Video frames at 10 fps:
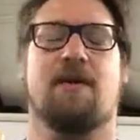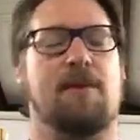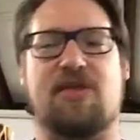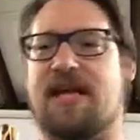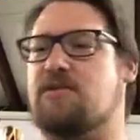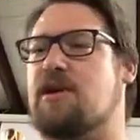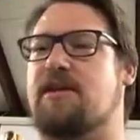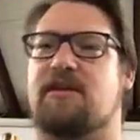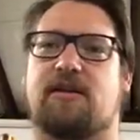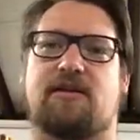But that's
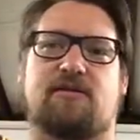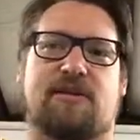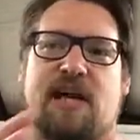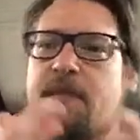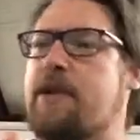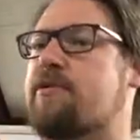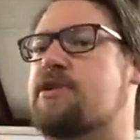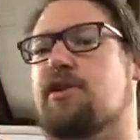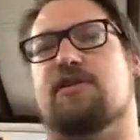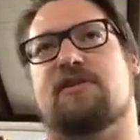when, tell me your
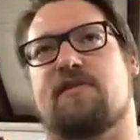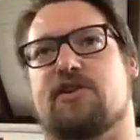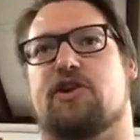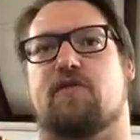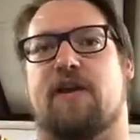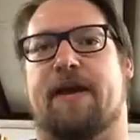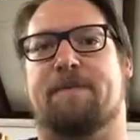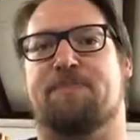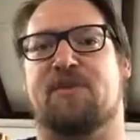results of your survey.